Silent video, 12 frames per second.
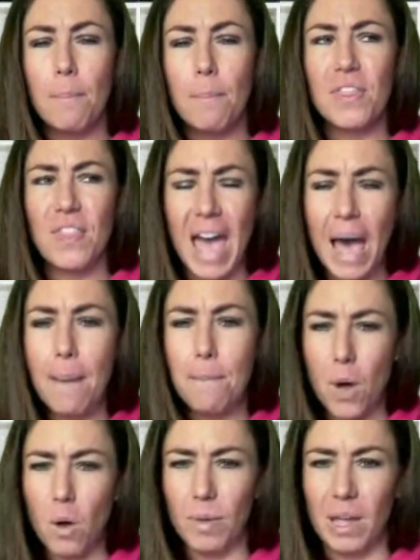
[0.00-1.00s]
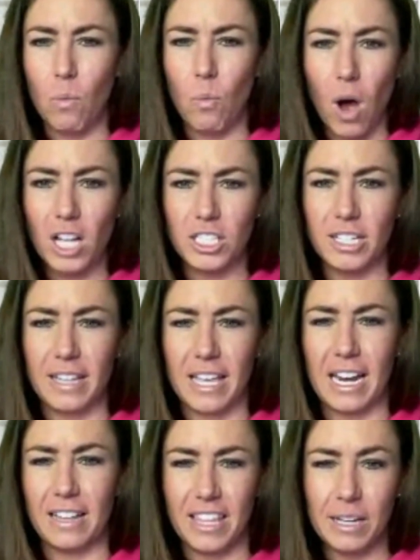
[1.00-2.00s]
But that moment, watching
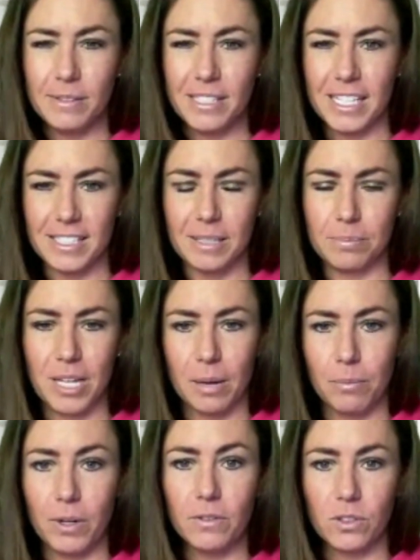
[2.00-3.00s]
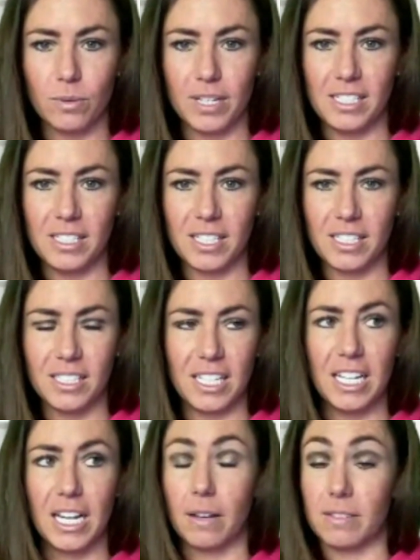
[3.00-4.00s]
that, I think it was like September of
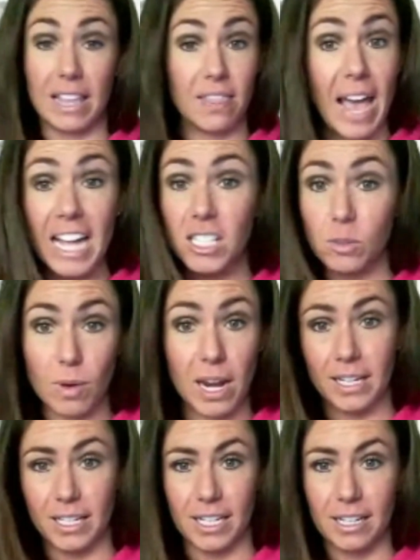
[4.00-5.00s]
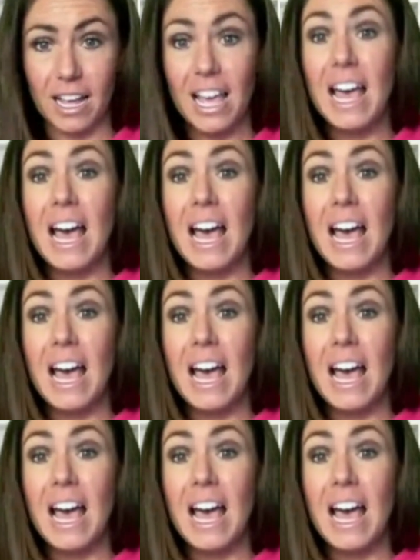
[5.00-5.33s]
2016, I was like, that's what I need.